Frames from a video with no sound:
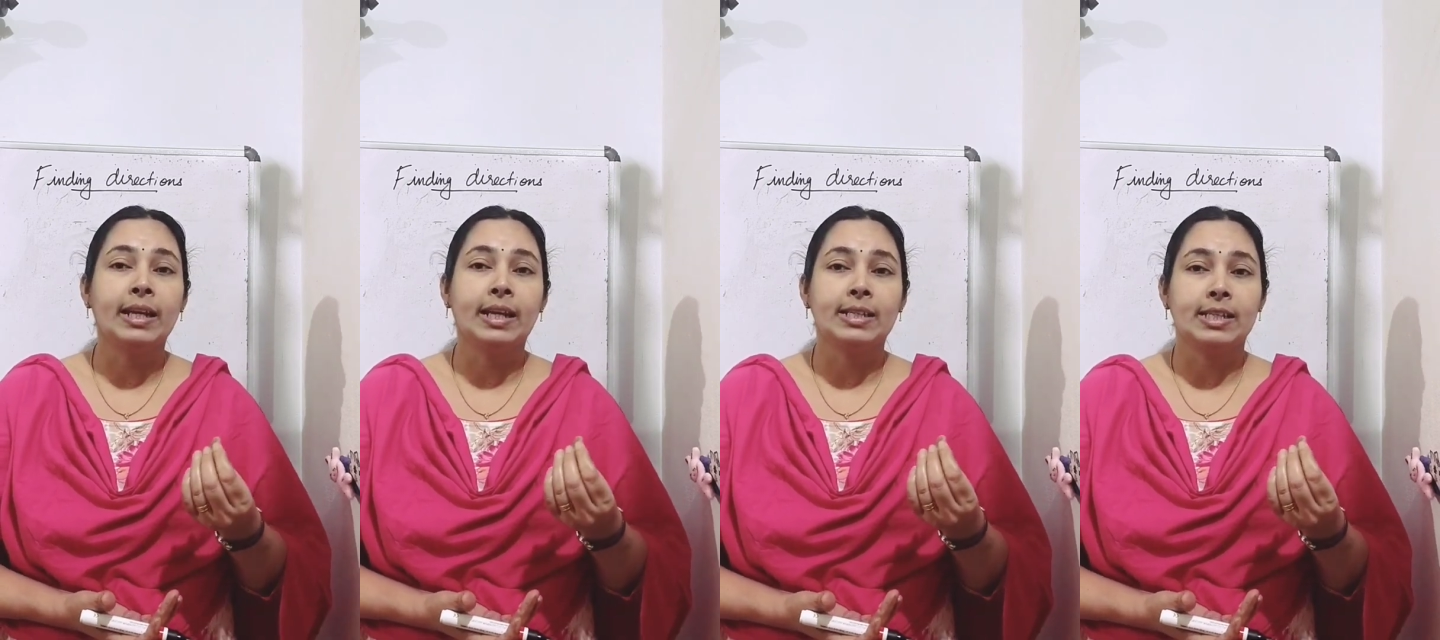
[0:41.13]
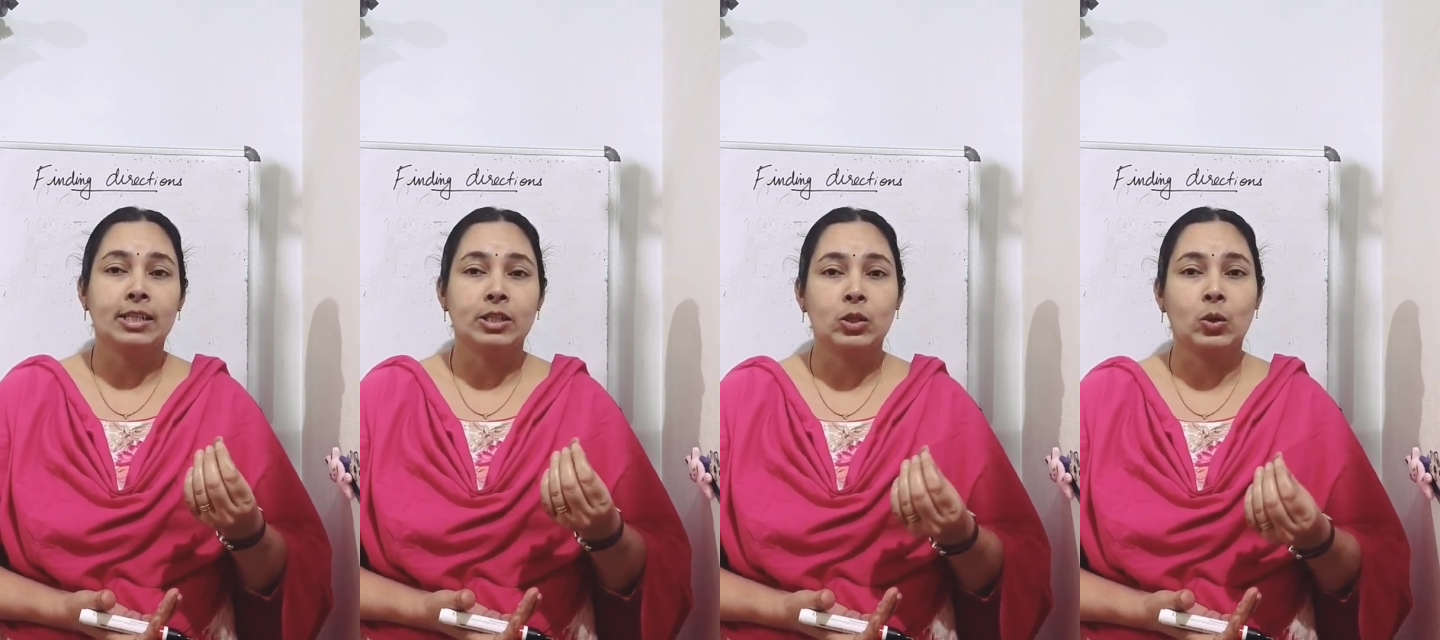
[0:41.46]

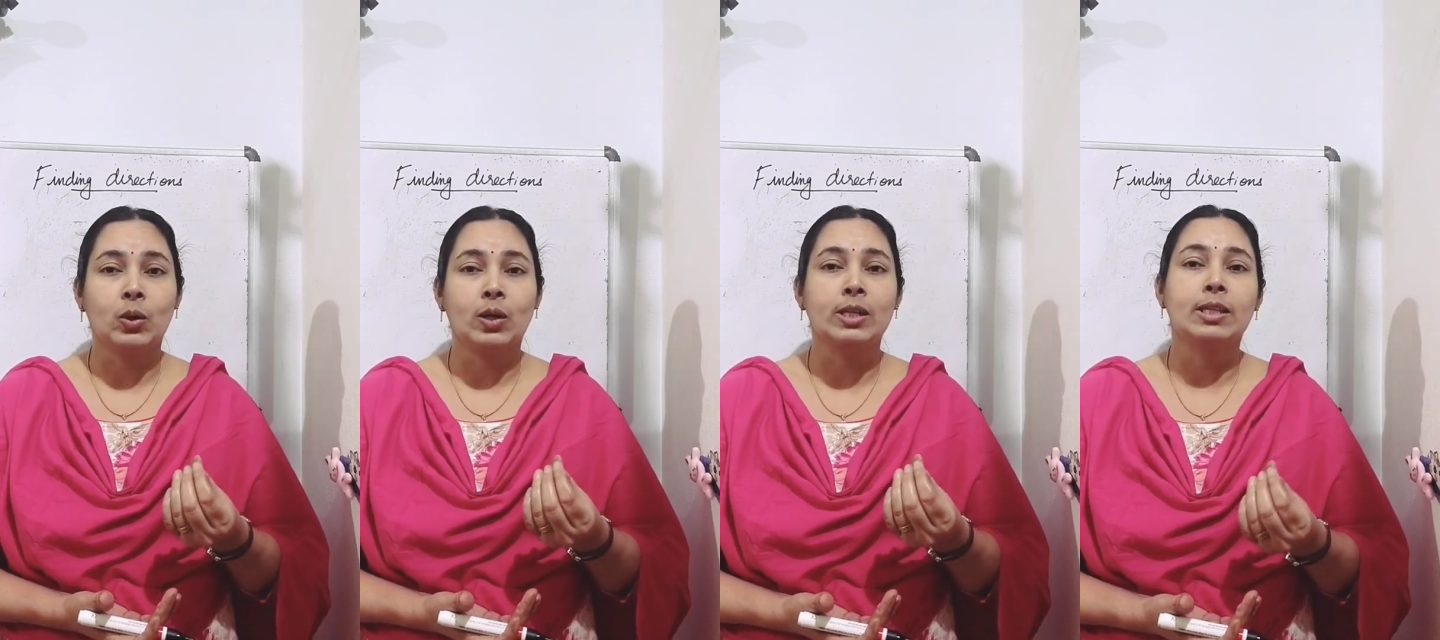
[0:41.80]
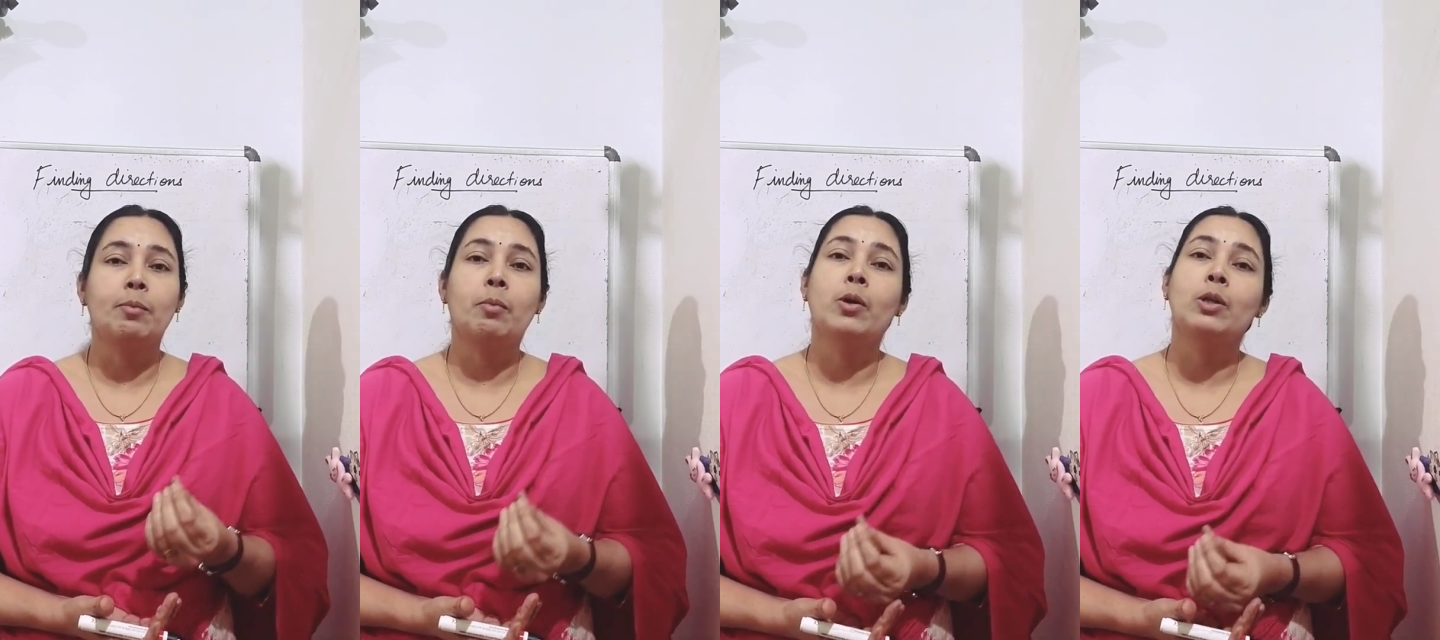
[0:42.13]
interesting stories
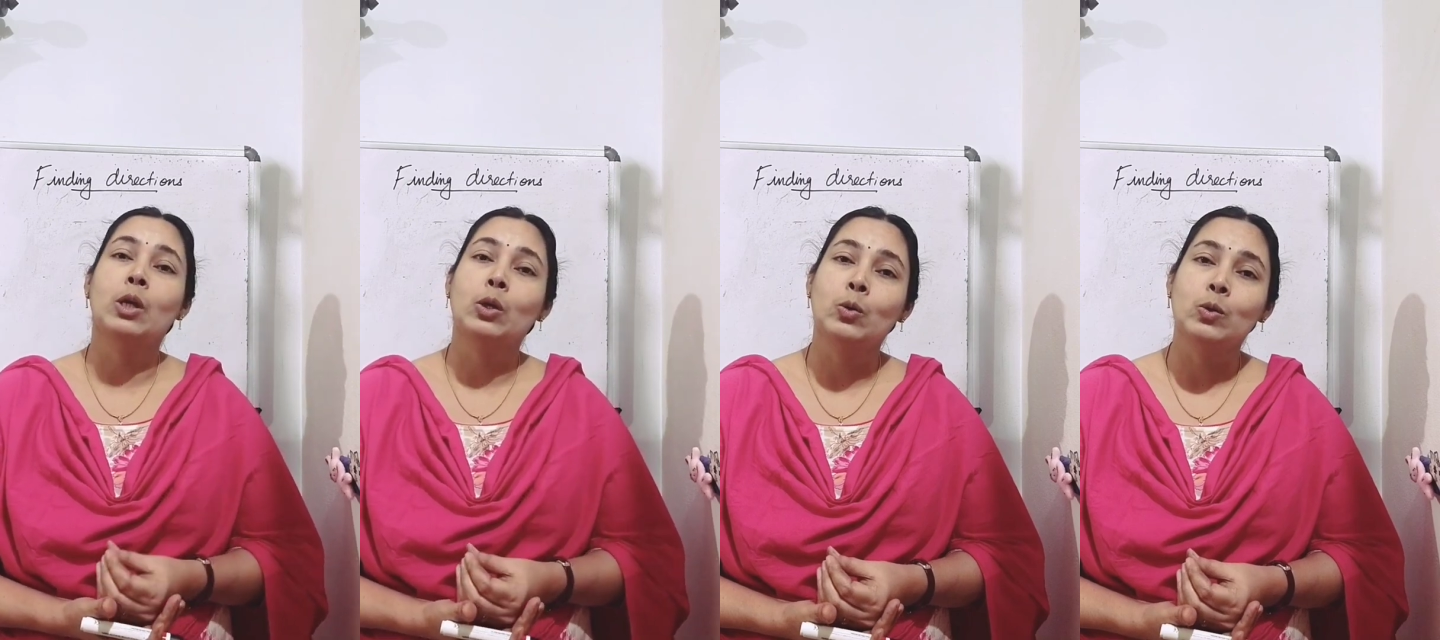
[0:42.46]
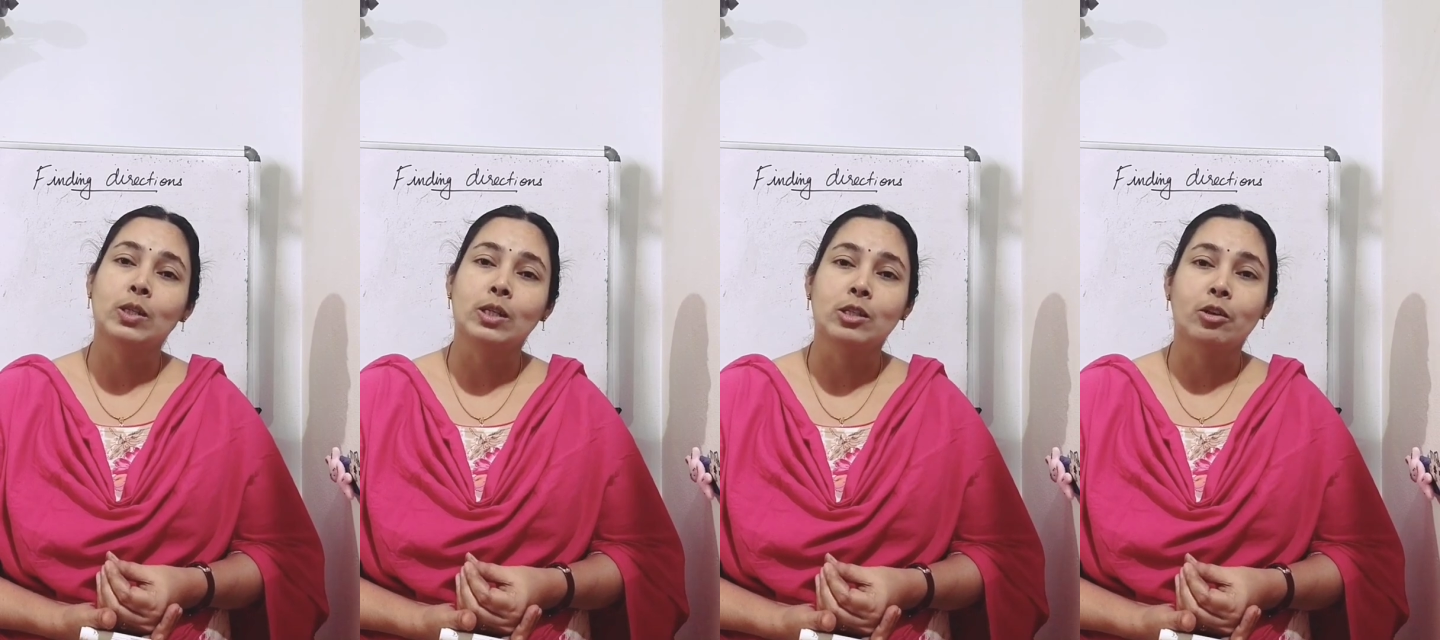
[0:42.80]
about the
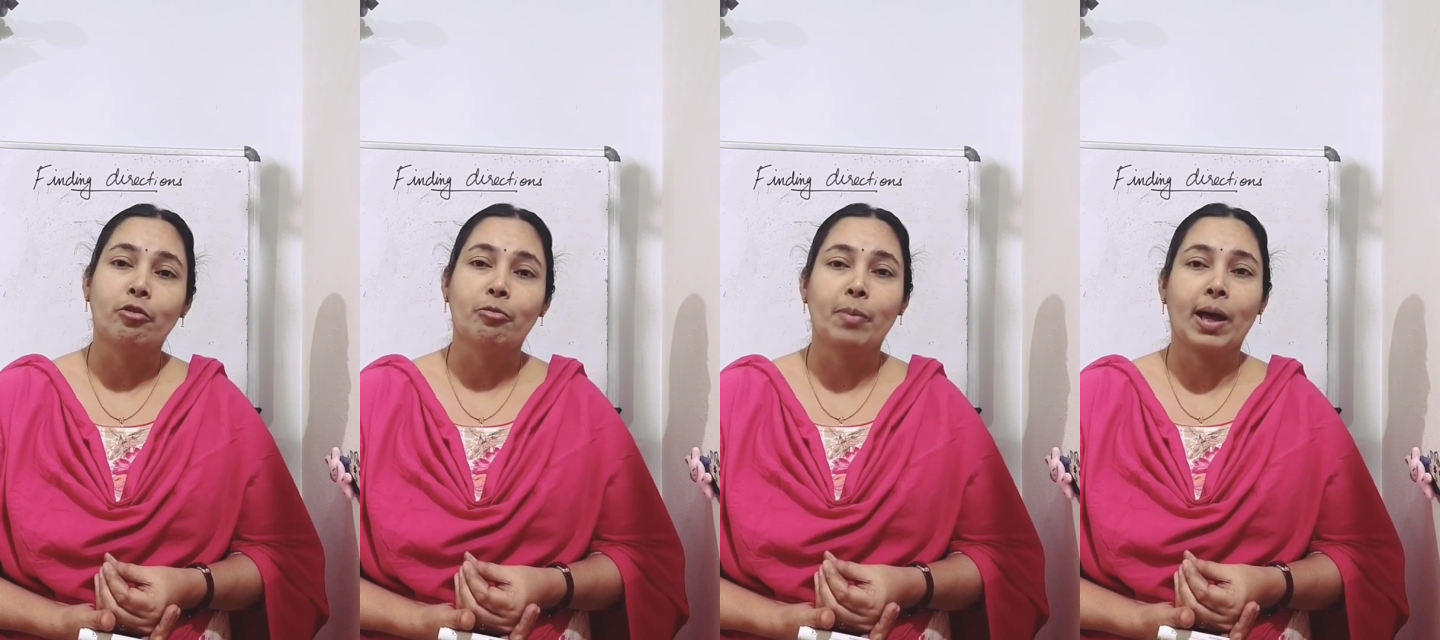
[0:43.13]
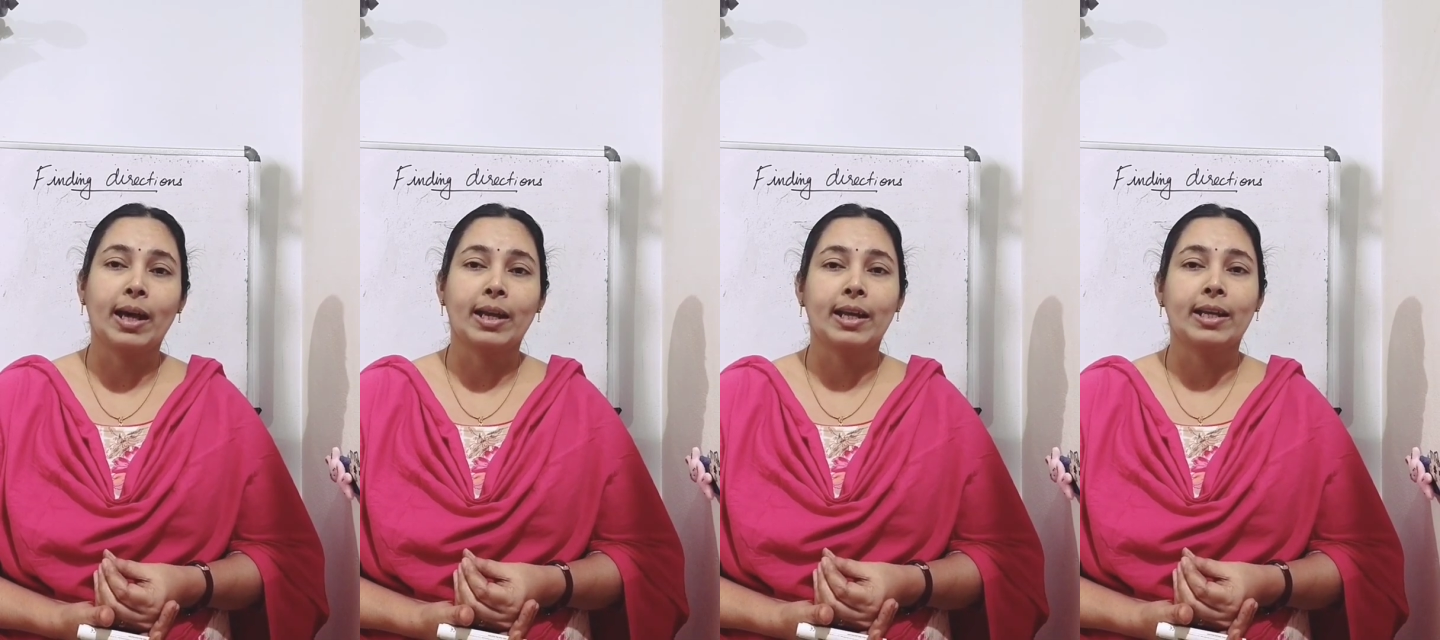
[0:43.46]
uses of
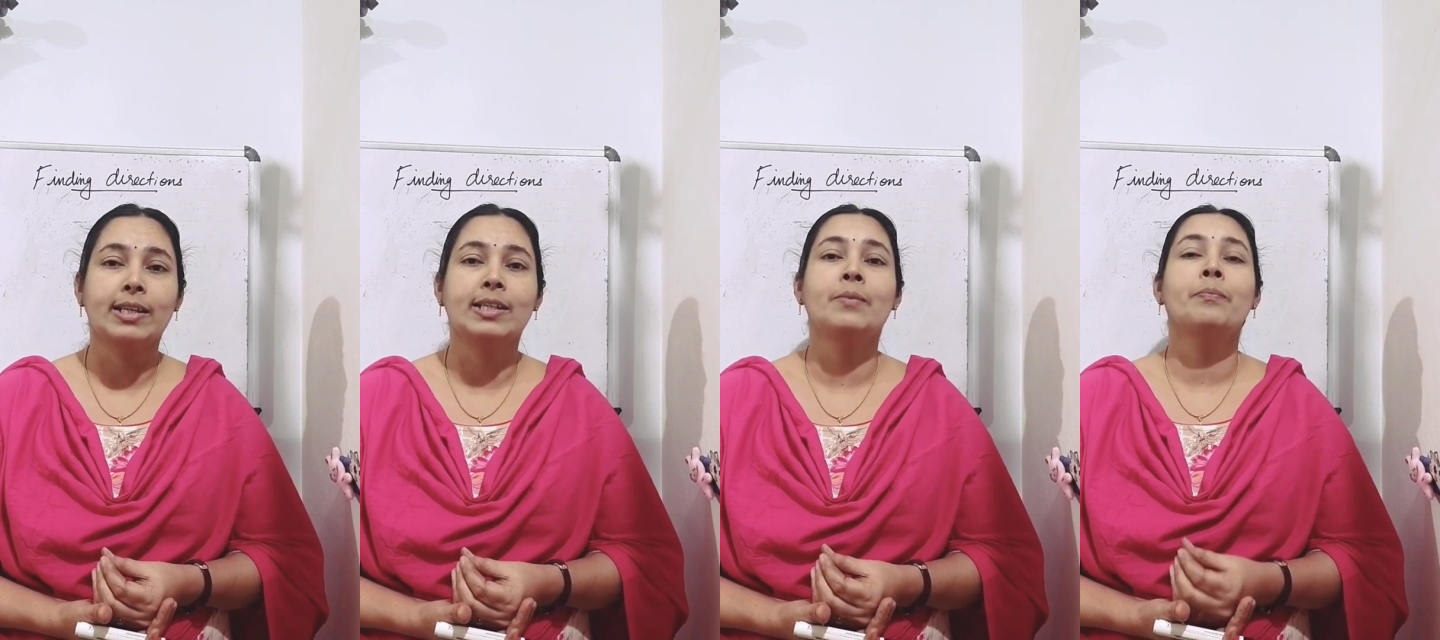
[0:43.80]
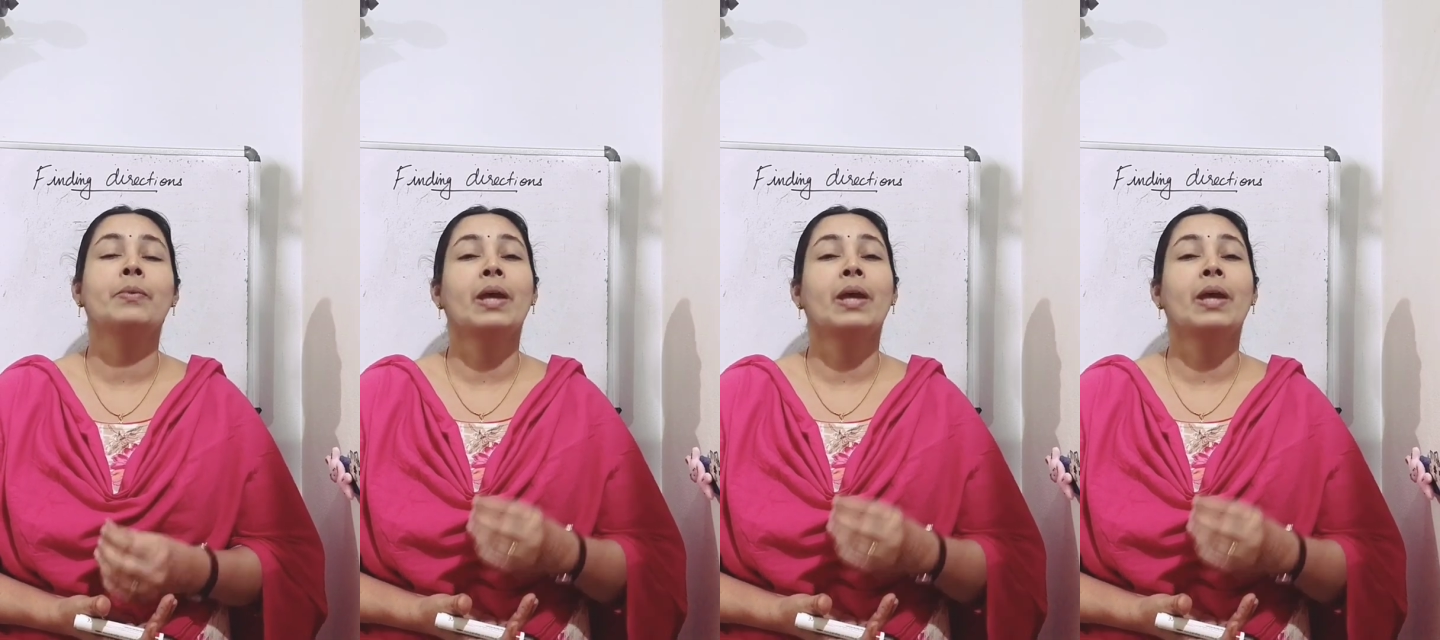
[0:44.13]
magnet.